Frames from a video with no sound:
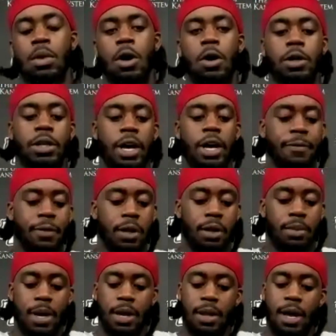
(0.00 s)
Oh,
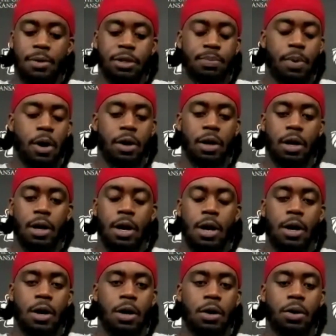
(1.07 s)
definitely, man. That was part of
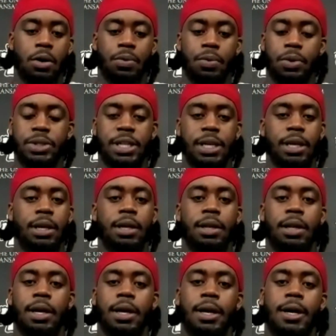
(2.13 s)
the routine.
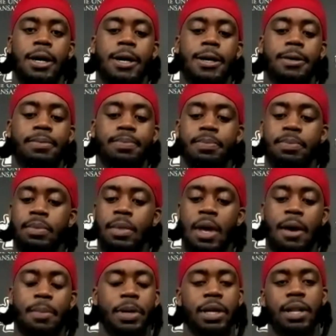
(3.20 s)
And
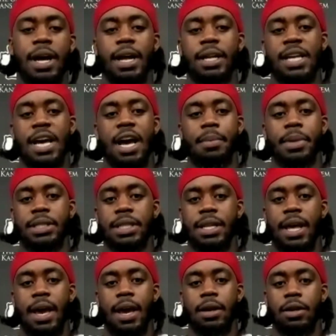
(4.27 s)
I put a lot of time into
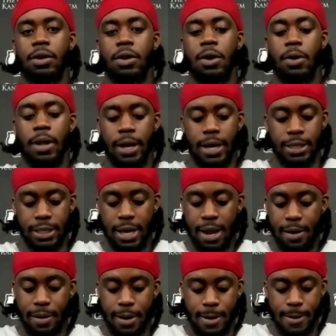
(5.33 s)
that. You know, like I said,
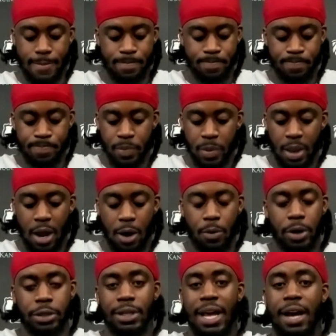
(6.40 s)
I
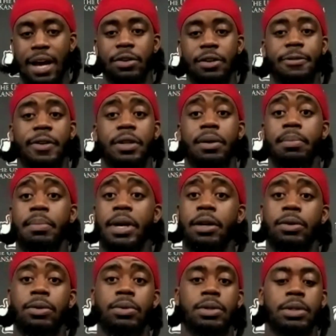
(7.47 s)
worked a lot on the
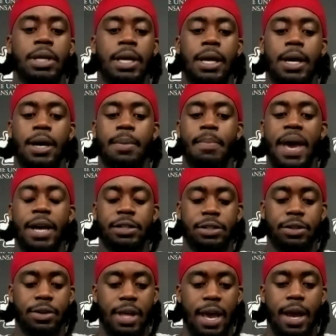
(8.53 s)
fundamentals and
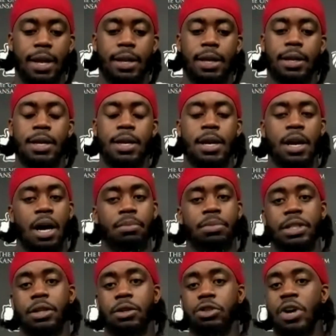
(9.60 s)
mastered that. And I'm
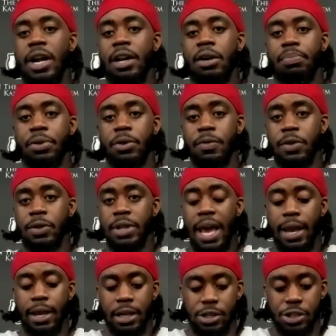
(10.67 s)
still trying to improve on
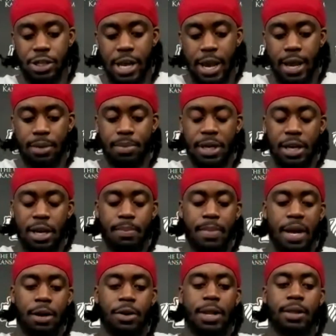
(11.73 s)
that each day and become
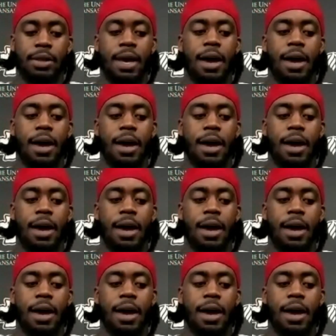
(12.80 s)
better at